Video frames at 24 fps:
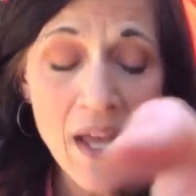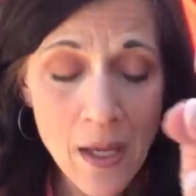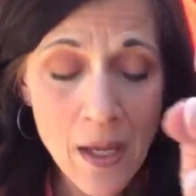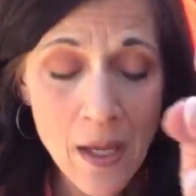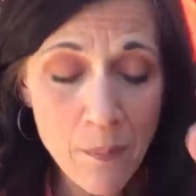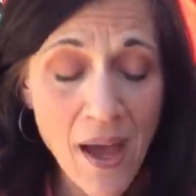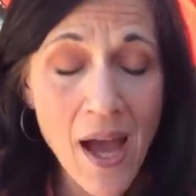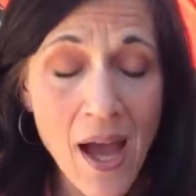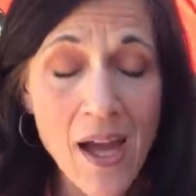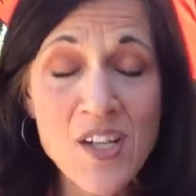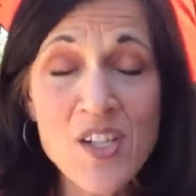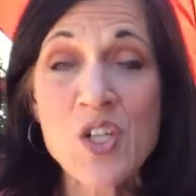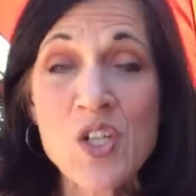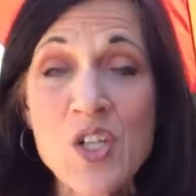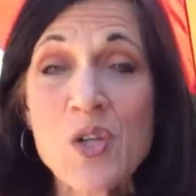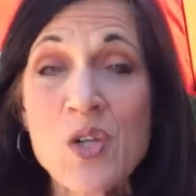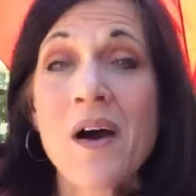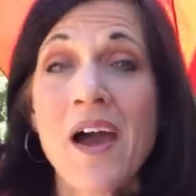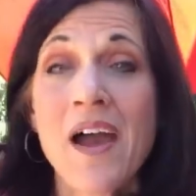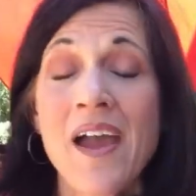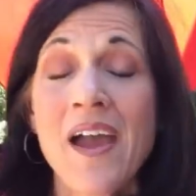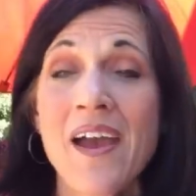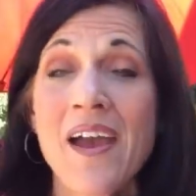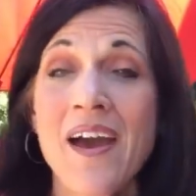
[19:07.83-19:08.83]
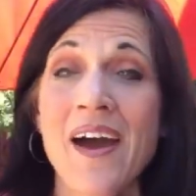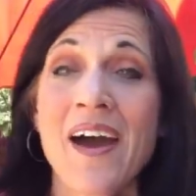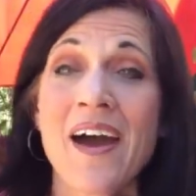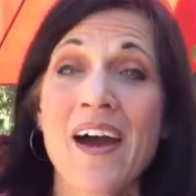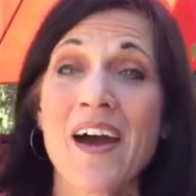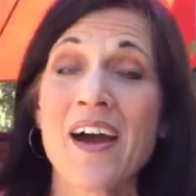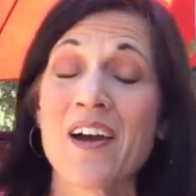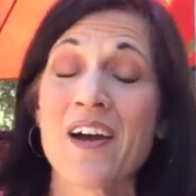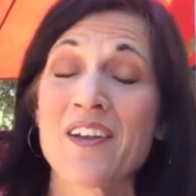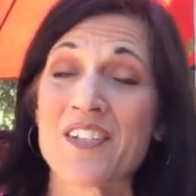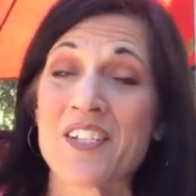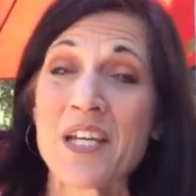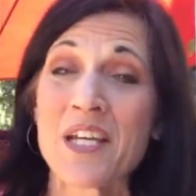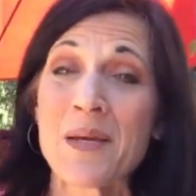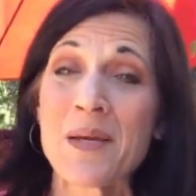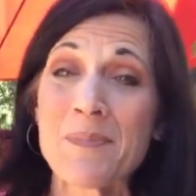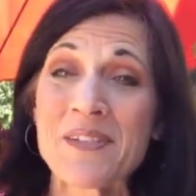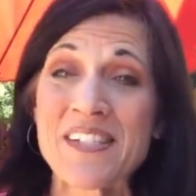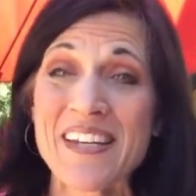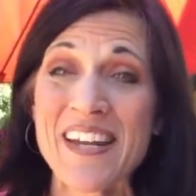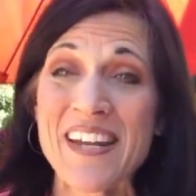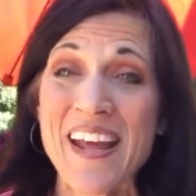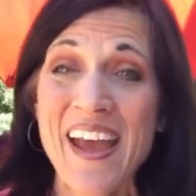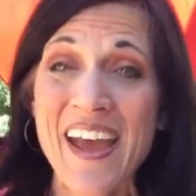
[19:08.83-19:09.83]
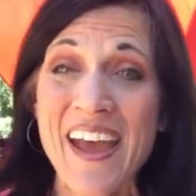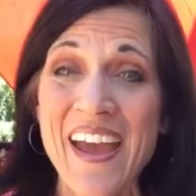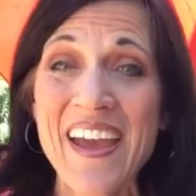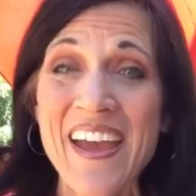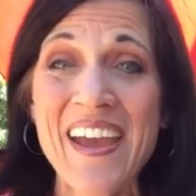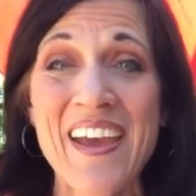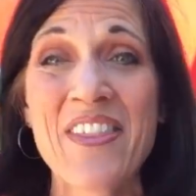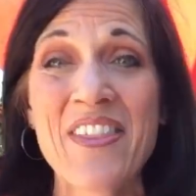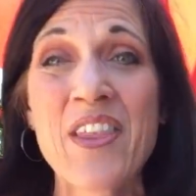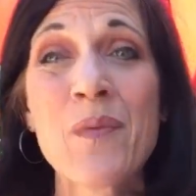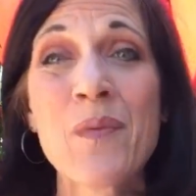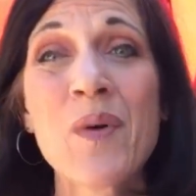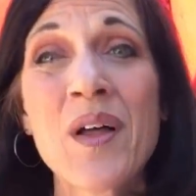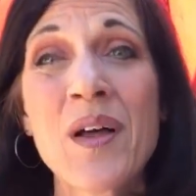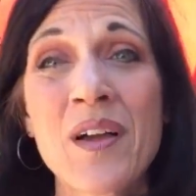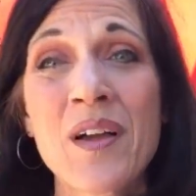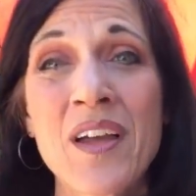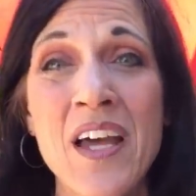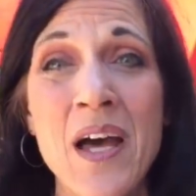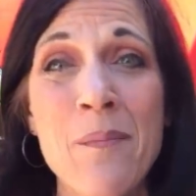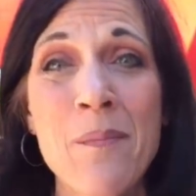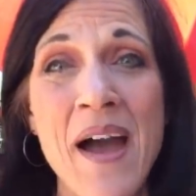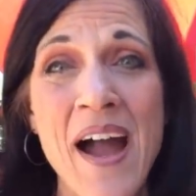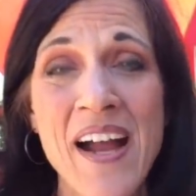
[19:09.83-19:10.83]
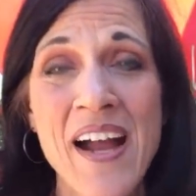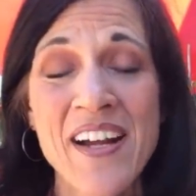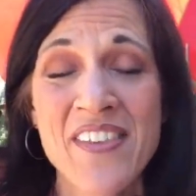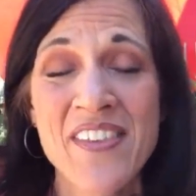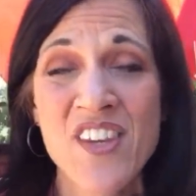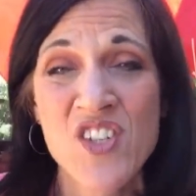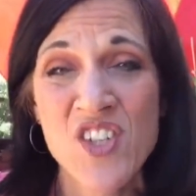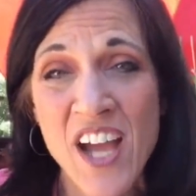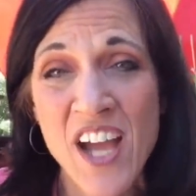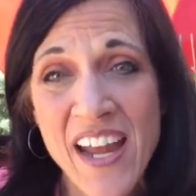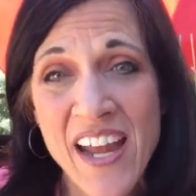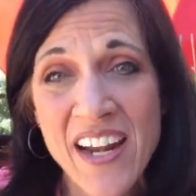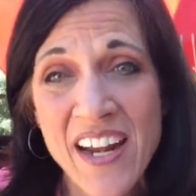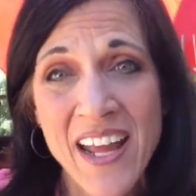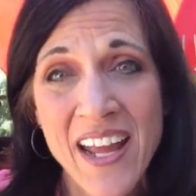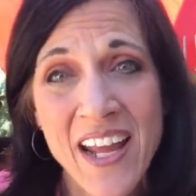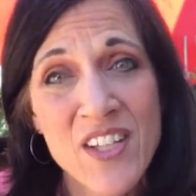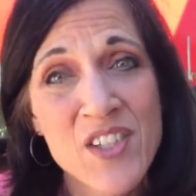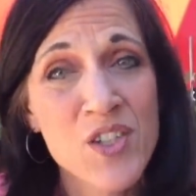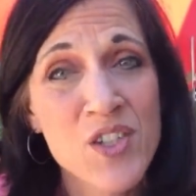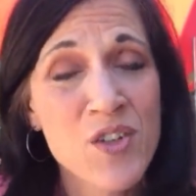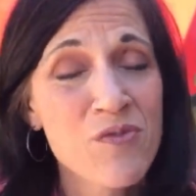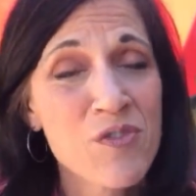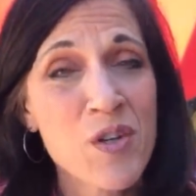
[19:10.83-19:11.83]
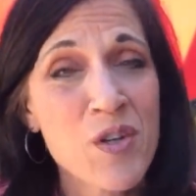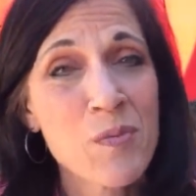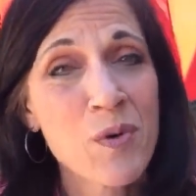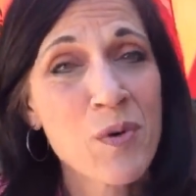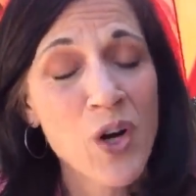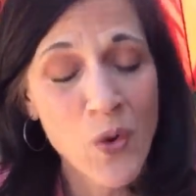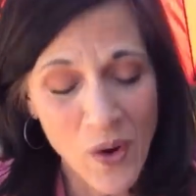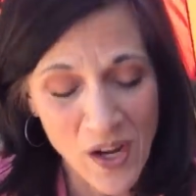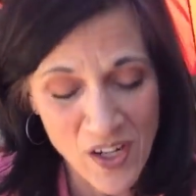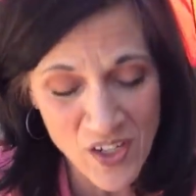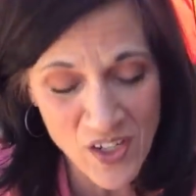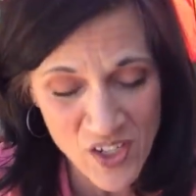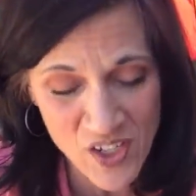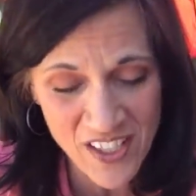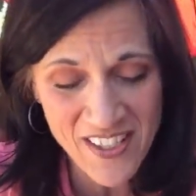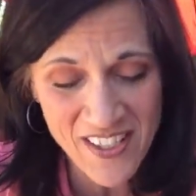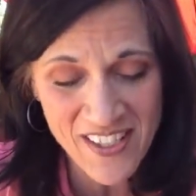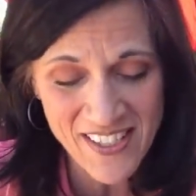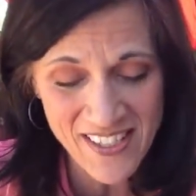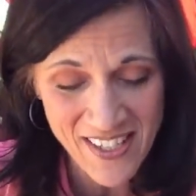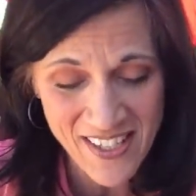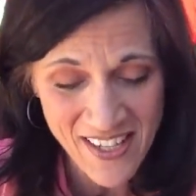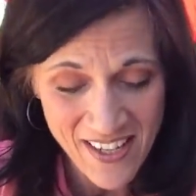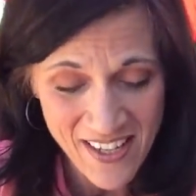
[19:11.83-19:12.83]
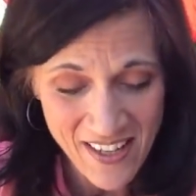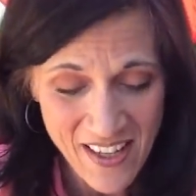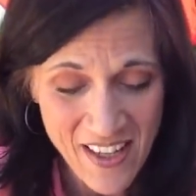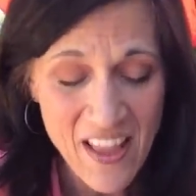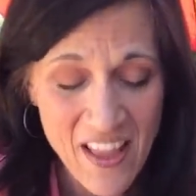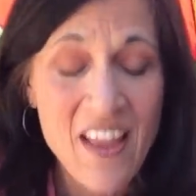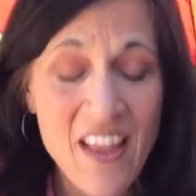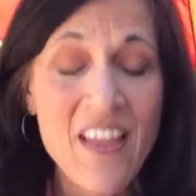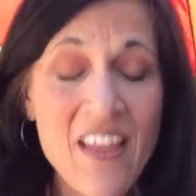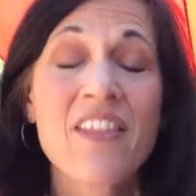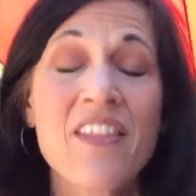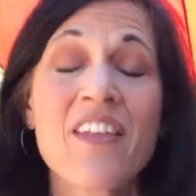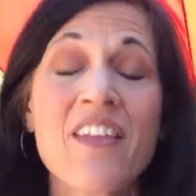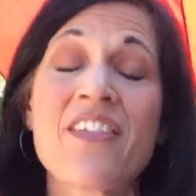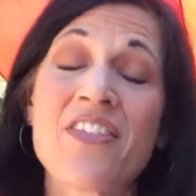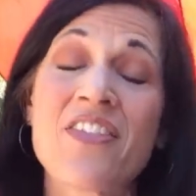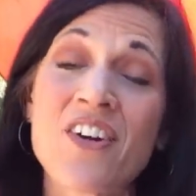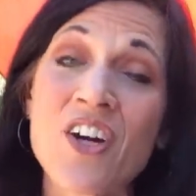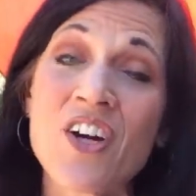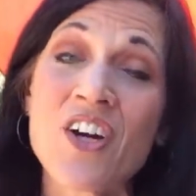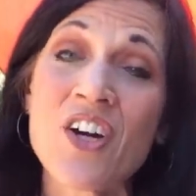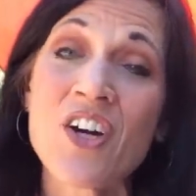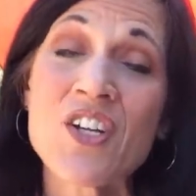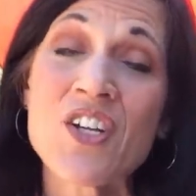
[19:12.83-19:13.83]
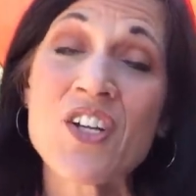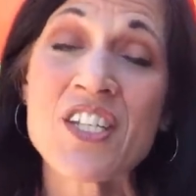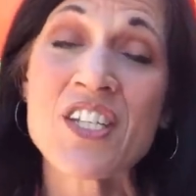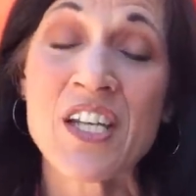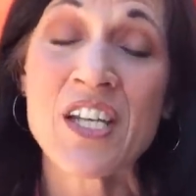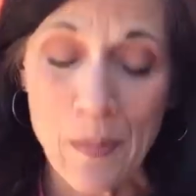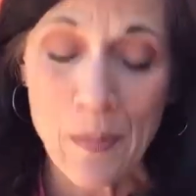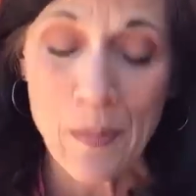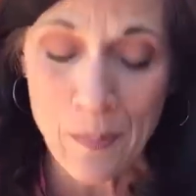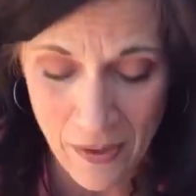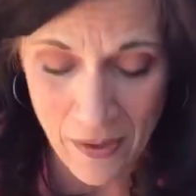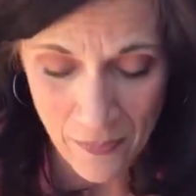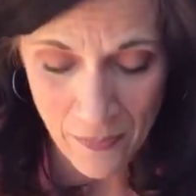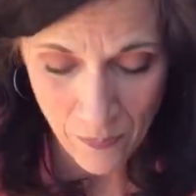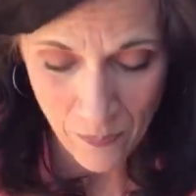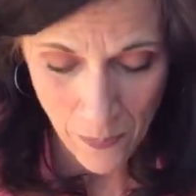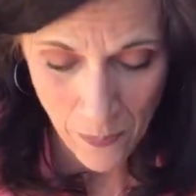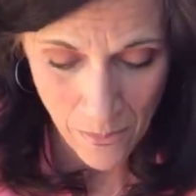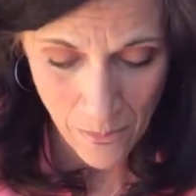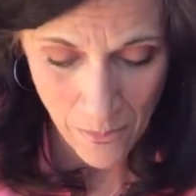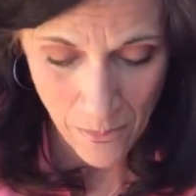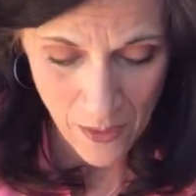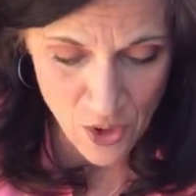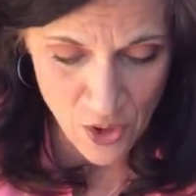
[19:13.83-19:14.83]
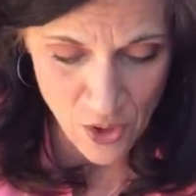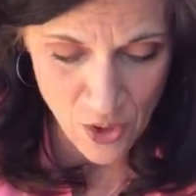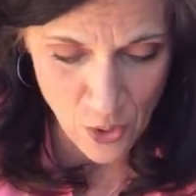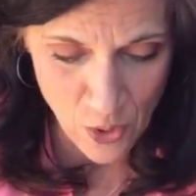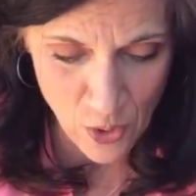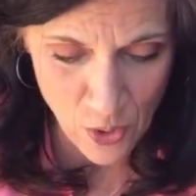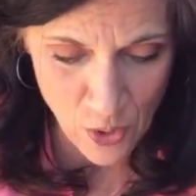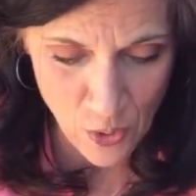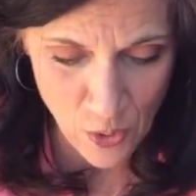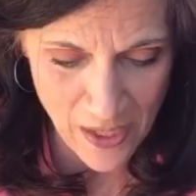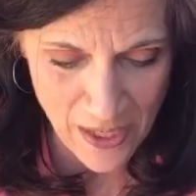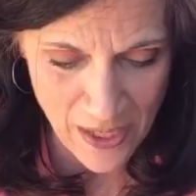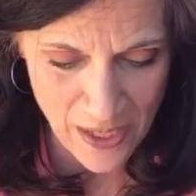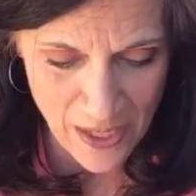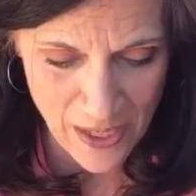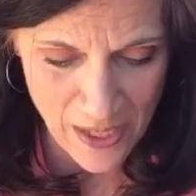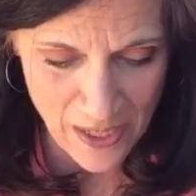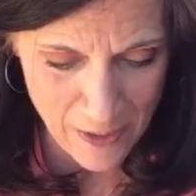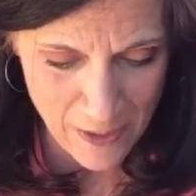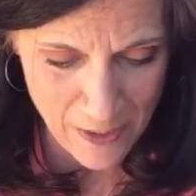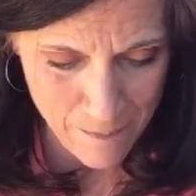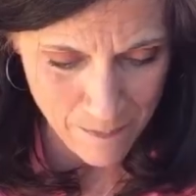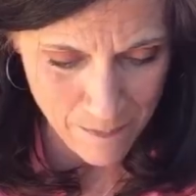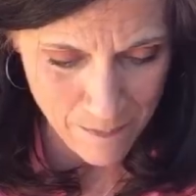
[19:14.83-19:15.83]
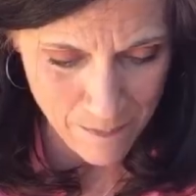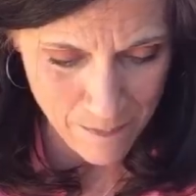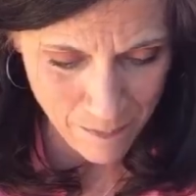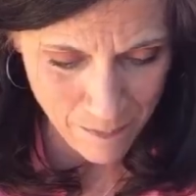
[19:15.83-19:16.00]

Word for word: head back to my uh, tips today and then we'll come back to the chat and answer a few more questions. The third tip to um,